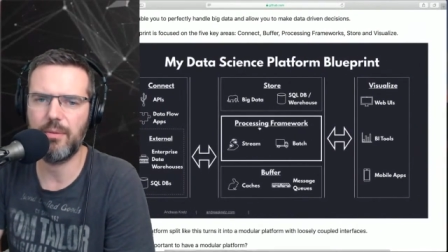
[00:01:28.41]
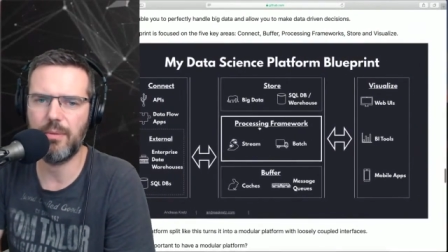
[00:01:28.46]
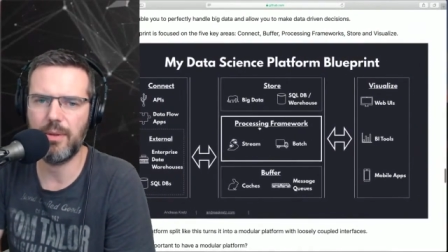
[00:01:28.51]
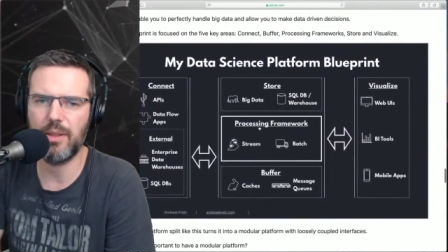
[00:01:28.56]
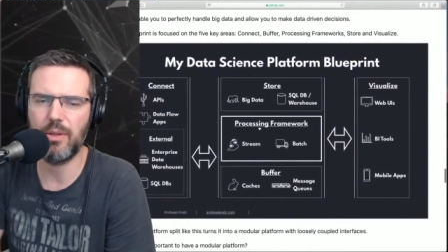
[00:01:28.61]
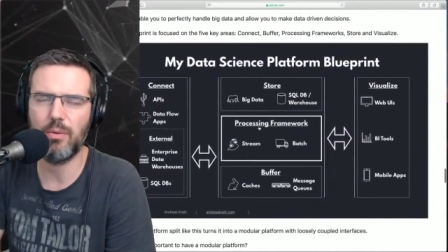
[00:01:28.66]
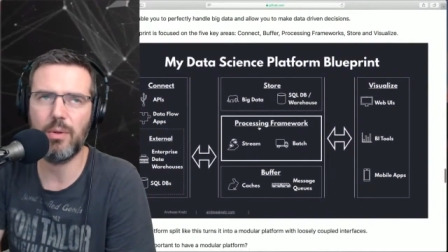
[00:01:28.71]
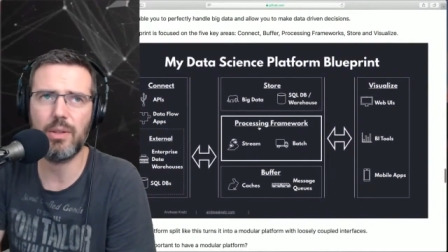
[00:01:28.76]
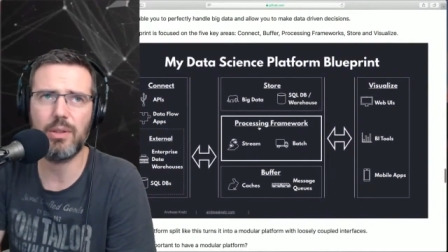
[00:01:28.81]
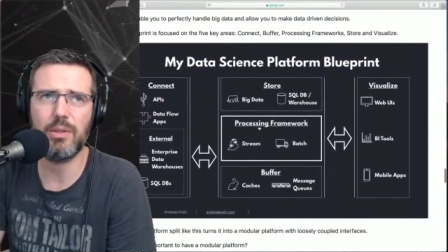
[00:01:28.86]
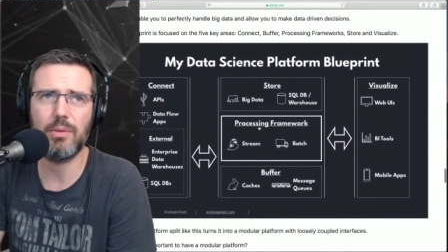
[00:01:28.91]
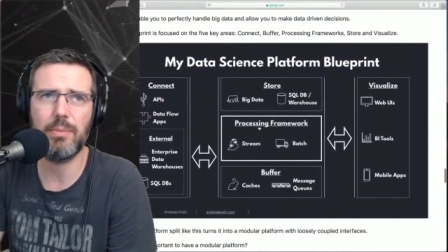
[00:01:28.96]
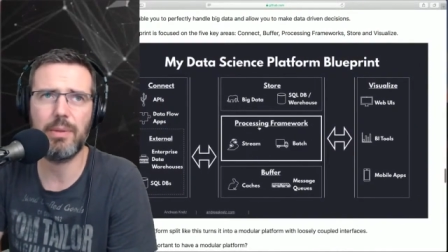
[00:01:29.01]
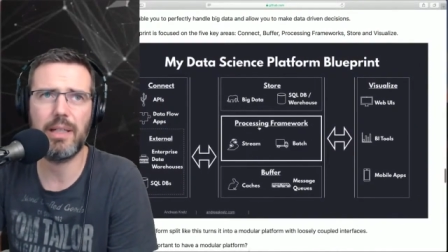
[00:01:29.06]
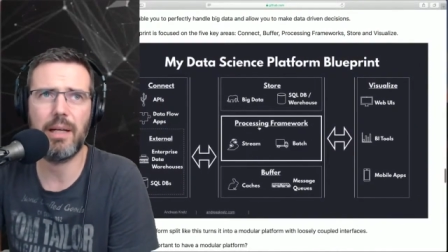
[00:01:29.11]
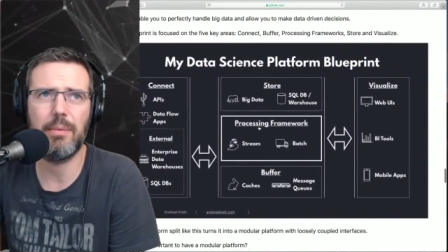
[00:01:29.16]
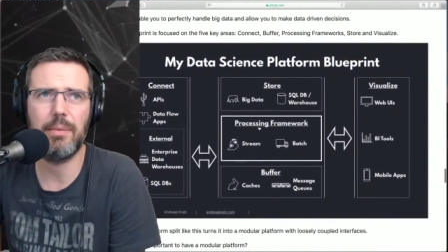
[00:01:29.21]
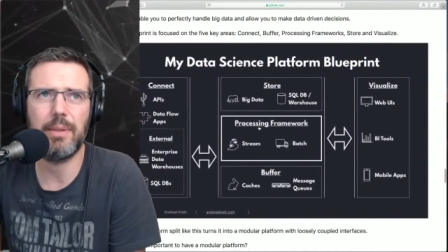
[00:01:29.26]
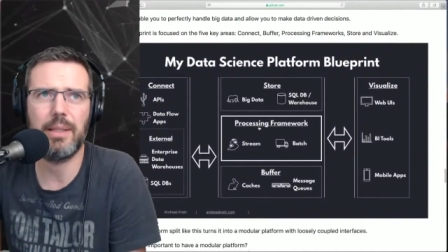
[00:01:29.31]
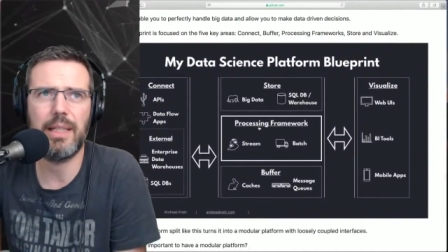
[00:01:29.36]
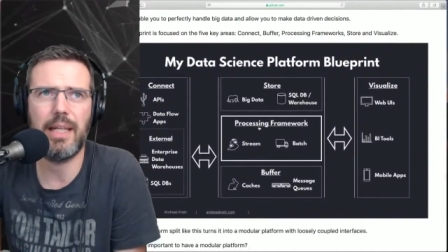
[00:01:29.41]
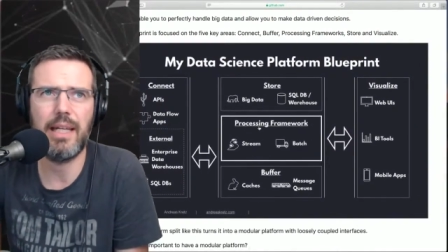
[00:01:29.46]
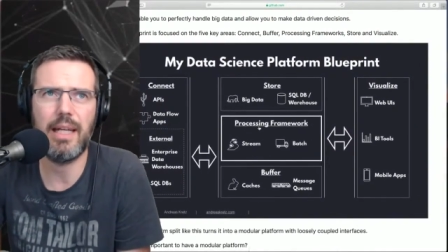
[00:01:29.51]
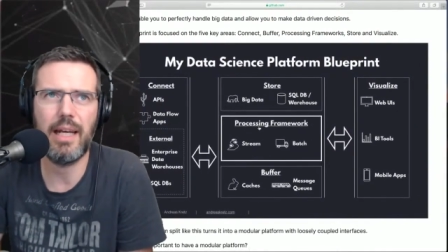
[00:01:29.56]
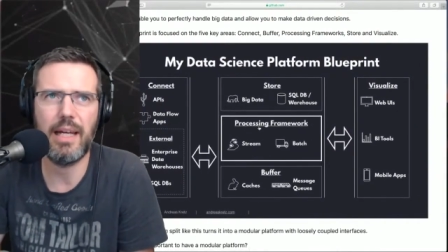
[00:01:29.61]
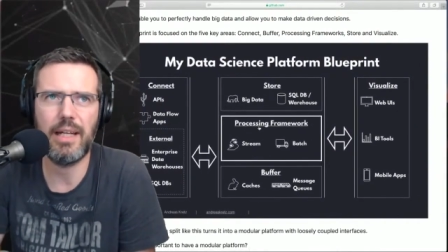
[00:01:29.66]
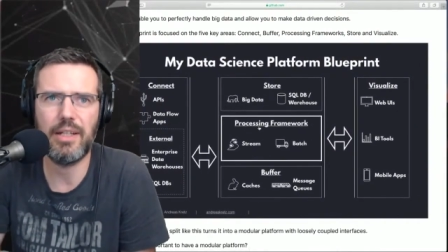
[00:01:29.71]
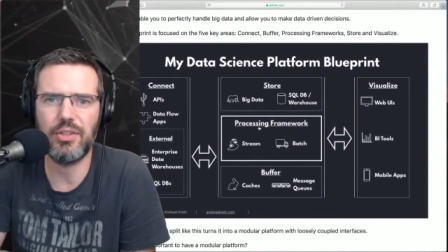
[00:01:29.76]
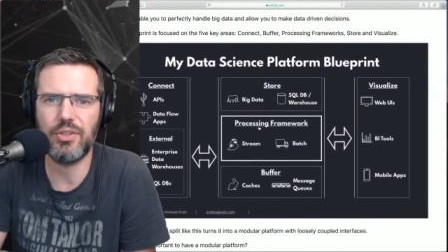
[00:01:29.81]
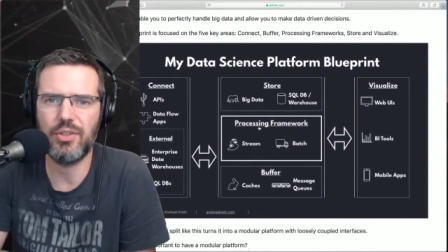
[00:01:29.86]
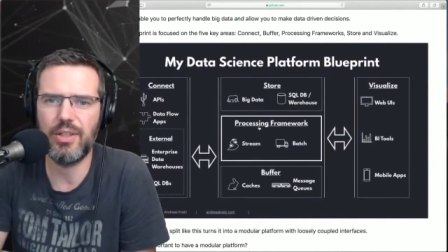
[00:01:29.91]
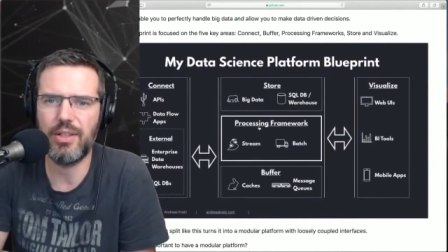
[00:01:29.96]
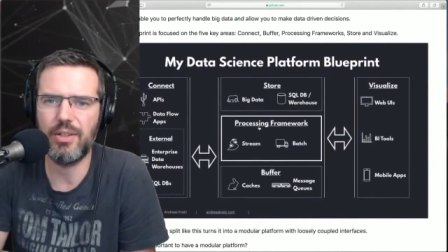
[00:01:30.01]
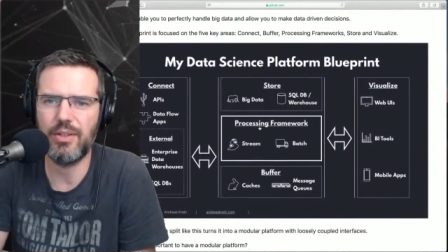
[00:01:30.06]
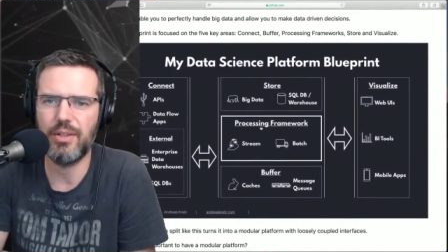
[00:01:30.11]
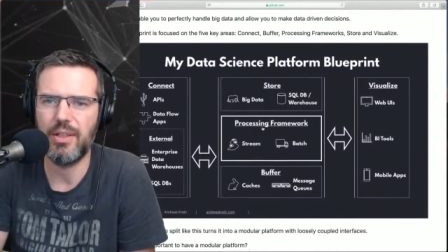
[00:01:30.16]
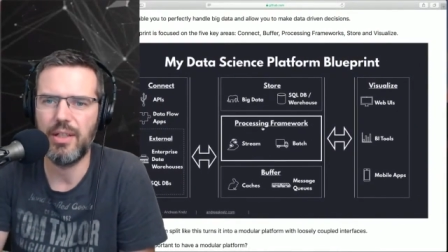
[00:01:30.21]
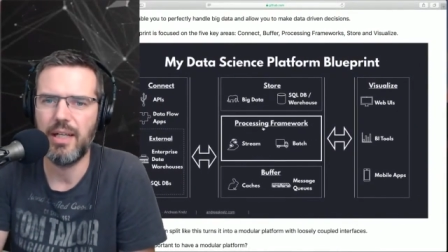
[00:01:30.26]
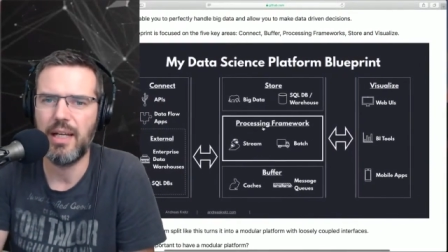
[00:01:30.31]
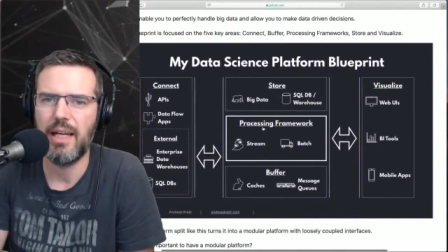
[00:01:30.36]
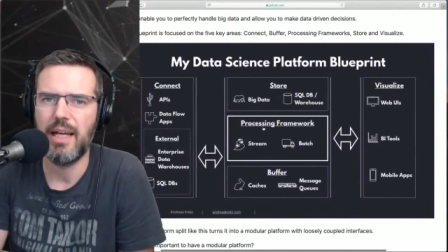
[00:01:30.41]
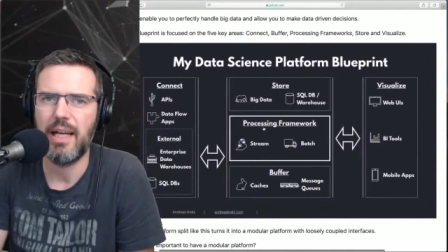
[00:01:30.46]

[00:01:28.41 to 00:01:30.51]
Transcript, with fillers: uh, when you want to become a data engineer,